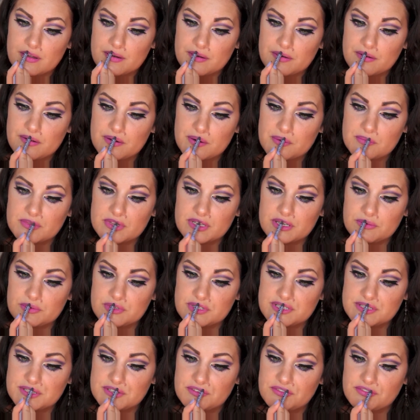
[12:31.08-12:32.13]
Normally
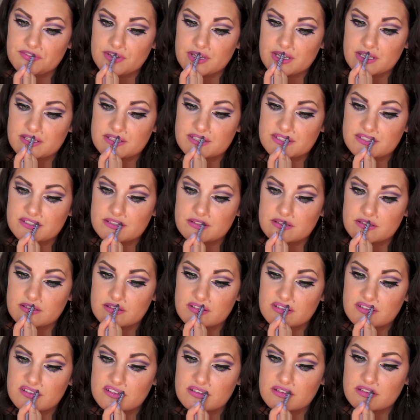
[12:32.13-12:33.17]
with Too Faced,
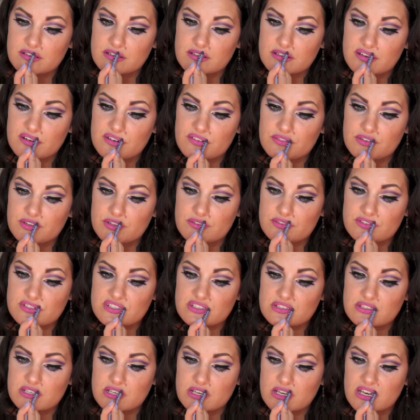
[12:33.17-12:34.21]
you don't
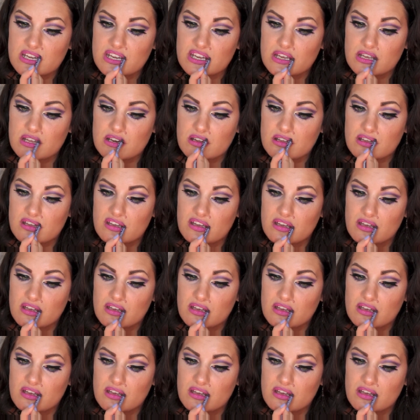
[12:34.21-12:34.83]
usually need